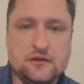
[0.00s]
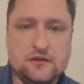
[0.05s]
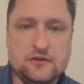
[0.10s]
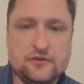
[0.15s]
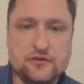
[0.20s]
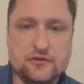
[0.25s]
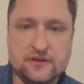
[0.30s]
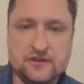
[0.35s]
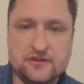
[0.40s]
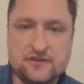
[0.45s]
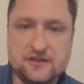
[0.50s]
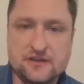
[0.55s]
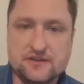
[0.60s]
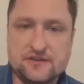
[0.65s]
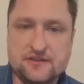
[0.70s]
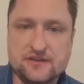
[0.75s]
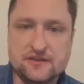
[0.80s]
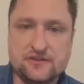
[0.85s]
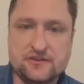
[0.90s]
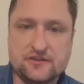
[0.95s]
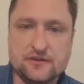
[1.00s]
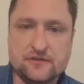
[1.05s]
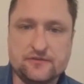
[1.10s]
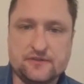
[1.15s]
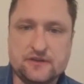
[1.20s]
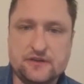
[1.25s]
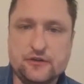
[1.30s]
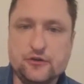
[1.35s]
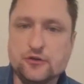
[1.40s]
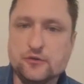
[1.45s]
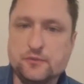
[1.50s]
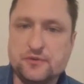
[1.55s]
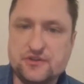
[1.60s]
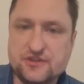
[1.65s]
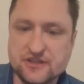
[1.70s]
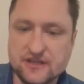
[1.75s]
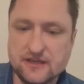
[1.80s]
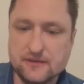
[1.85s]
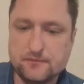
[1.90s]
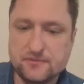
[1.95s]
So this consists of
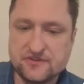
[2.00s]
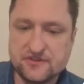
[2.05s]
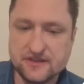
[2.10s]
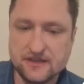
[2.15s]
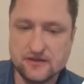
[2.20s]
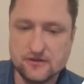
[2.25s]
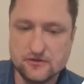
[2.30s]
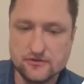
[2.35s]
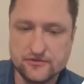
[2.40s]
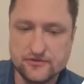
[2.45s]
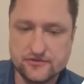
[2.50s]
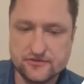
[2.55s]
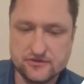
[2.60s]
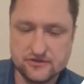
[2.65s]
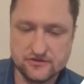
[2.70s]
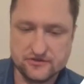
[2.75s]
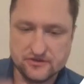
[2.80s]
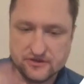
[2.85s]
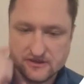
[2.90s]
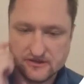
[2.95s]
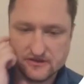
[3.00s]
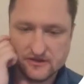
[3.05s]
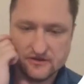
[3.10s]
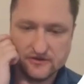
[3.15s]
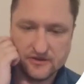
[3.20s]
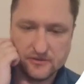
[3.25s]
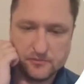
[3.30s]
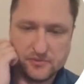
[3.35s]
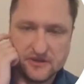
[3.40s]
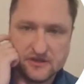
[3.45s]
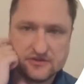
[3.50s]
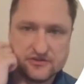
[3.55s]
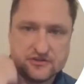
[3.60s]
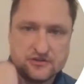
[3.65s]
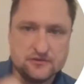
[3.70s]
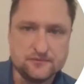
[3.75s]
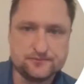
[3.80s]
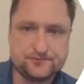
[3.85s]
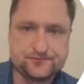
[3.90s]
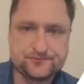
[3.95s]
cube-shaped cells, just like they're in the
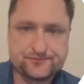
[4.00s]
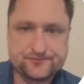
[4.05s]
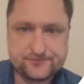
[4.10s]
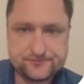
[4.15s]
picture,